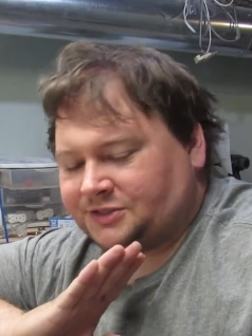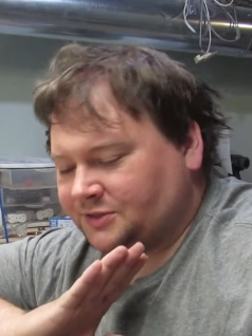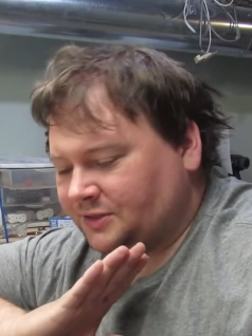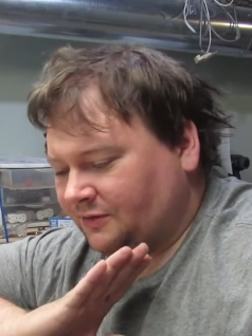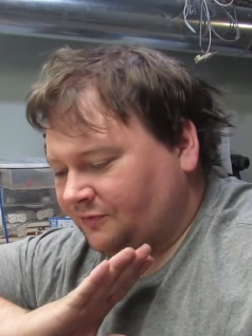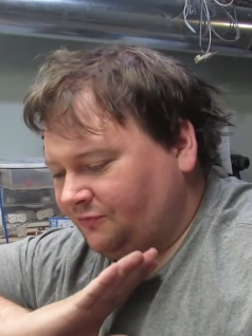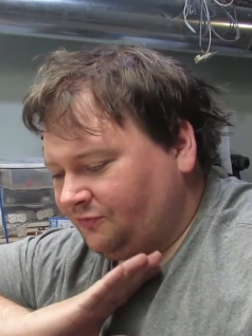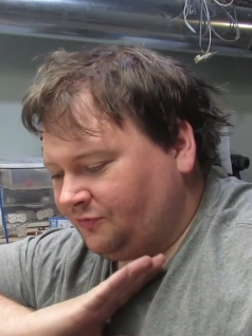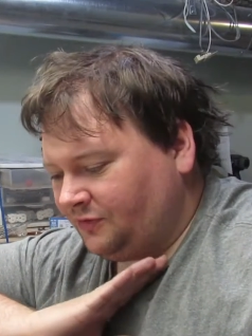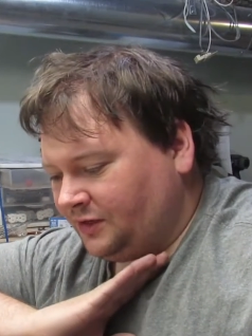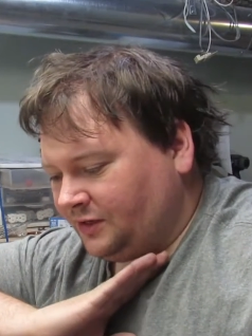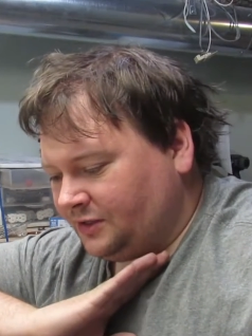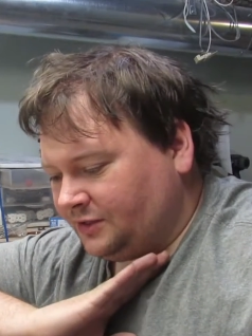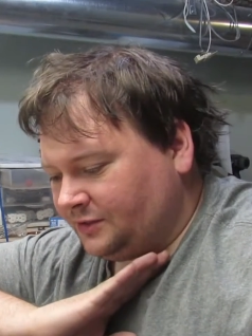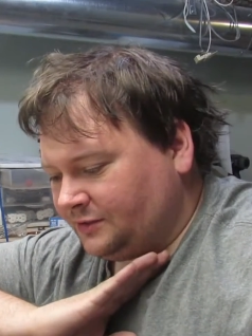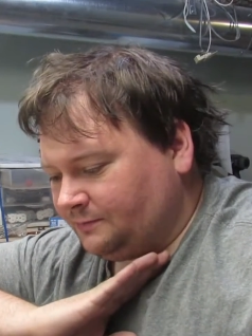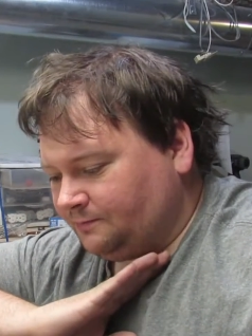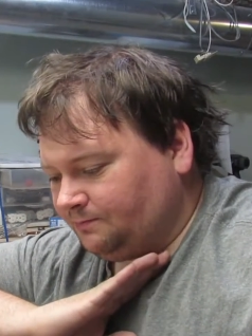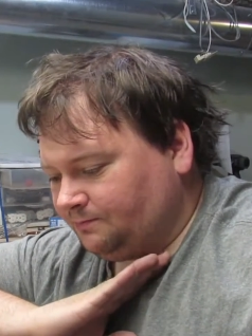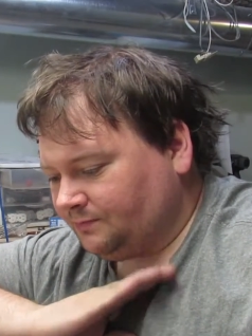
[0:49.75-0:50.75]
So I
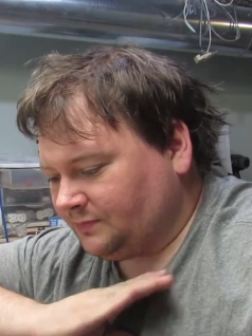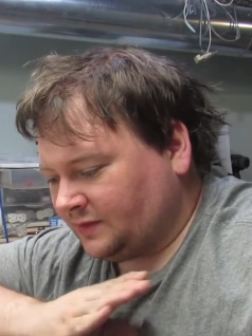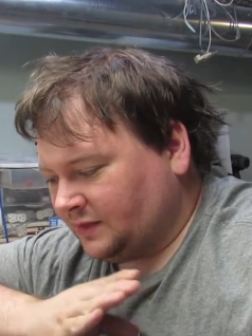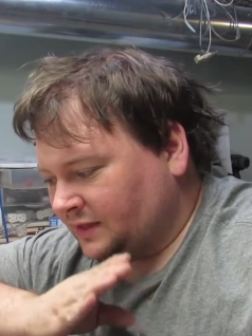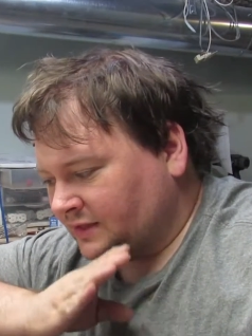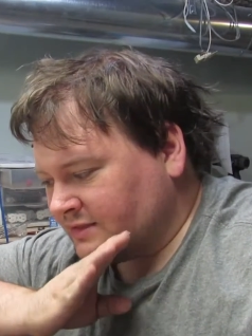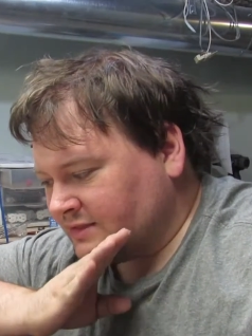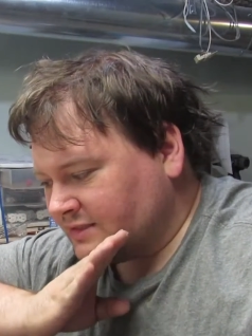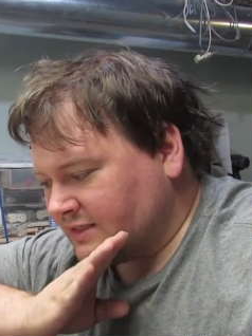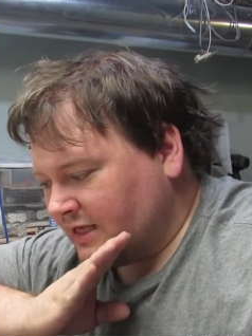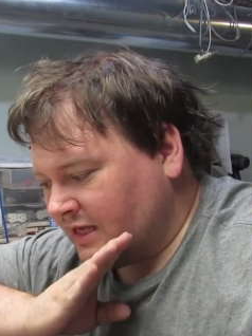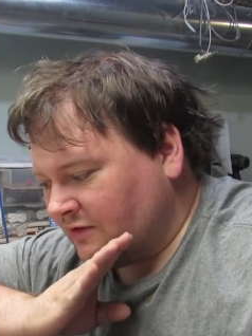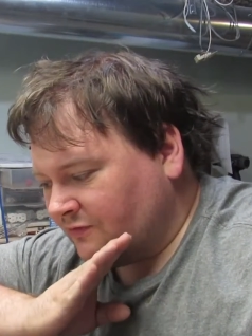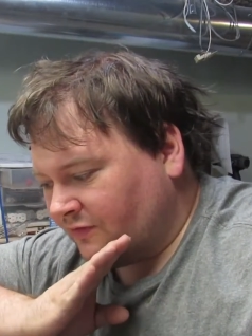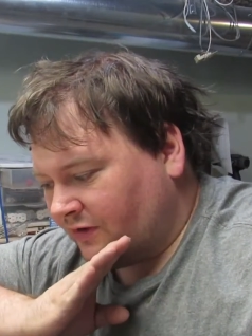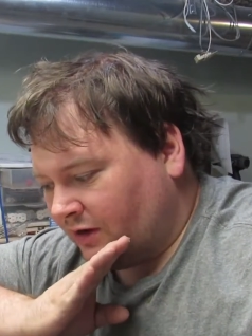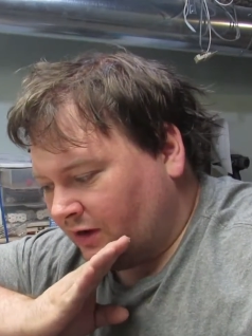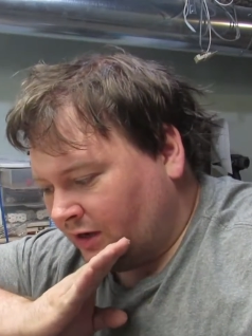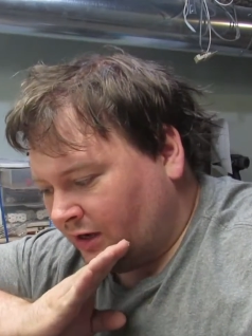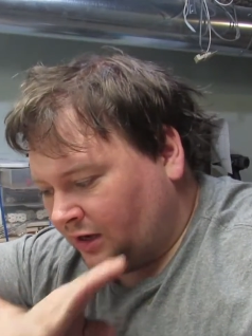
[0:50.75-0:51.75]
figured, let's save
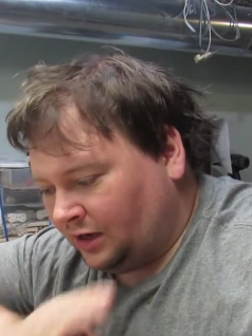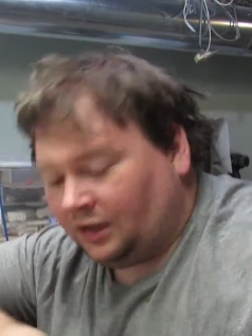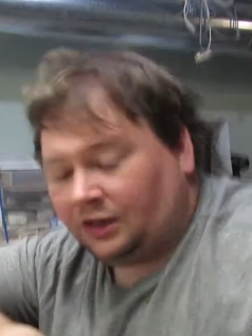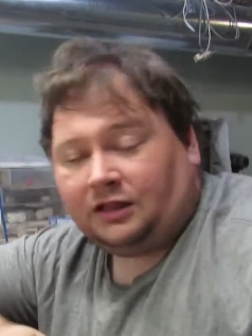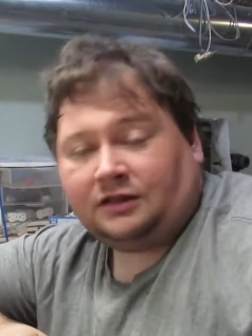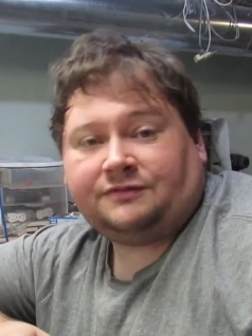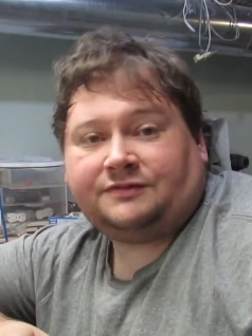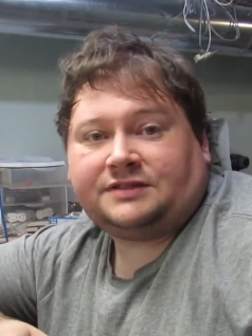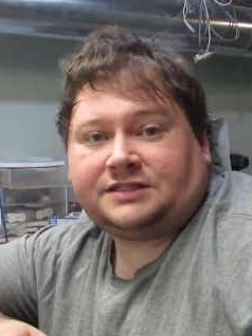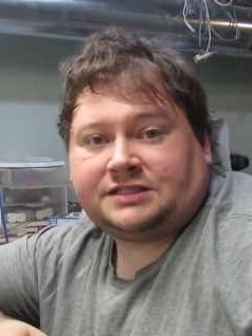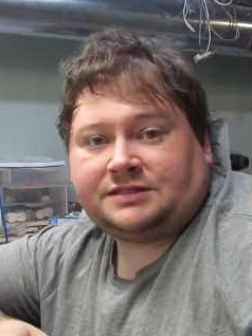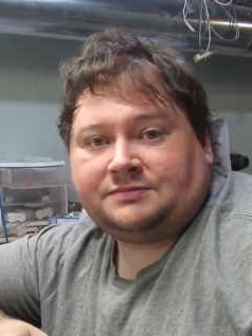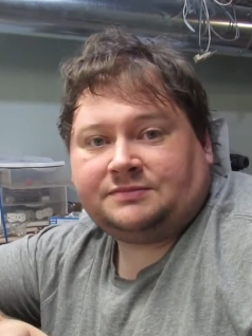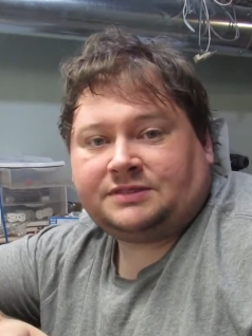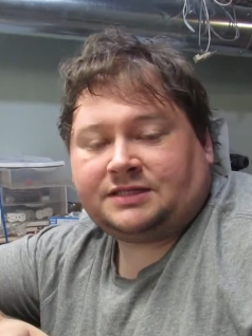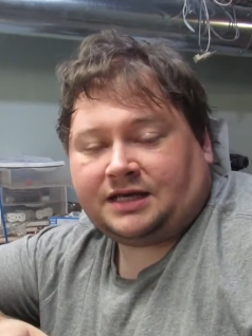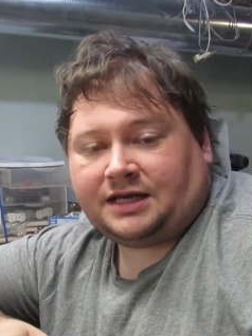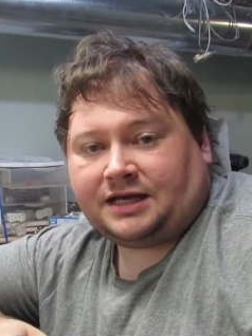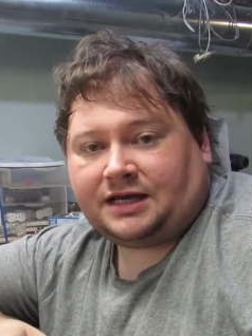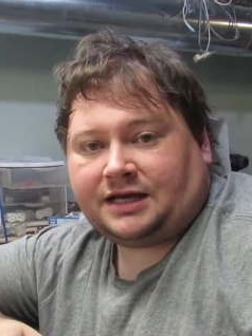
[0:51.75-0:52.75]
all of us some
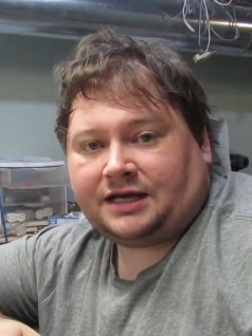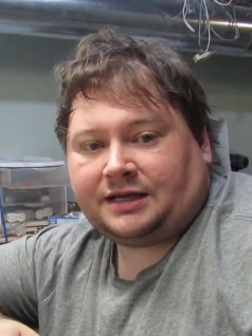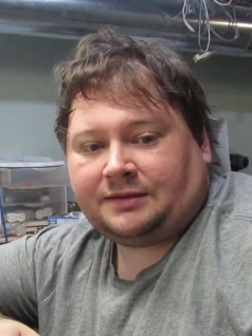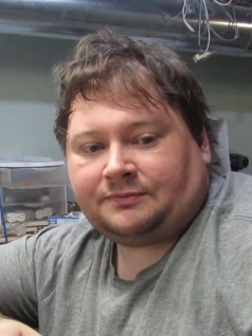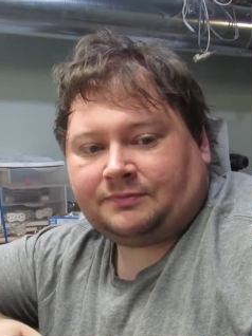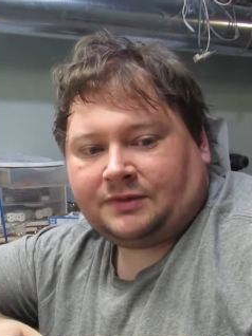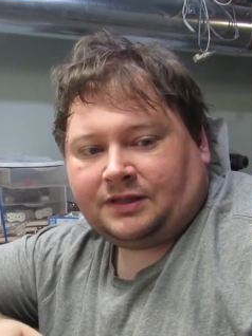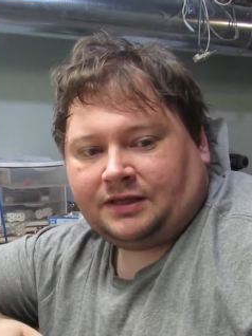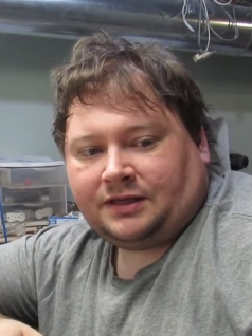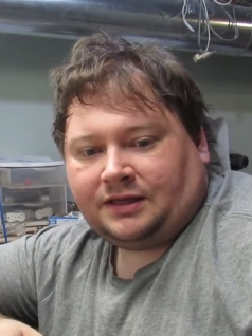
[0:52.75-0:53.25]
time